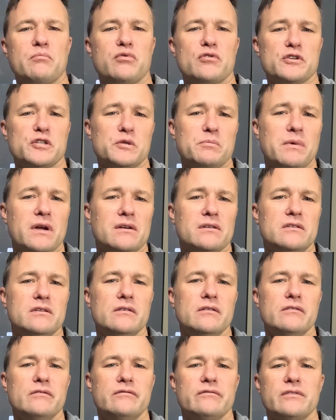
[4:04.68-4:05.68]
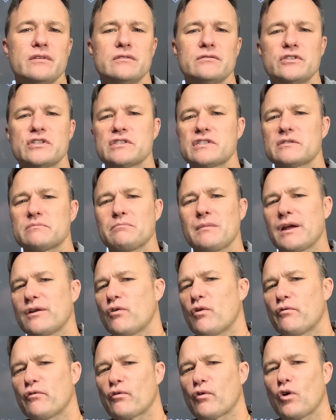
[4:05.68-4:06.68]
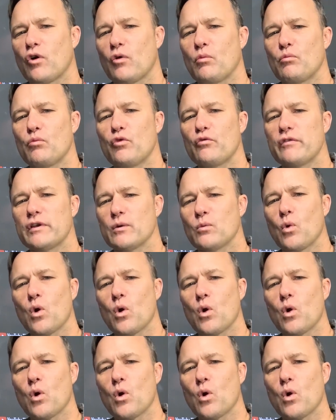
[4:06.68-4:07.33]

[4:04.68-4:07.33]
perspective and just my overall movie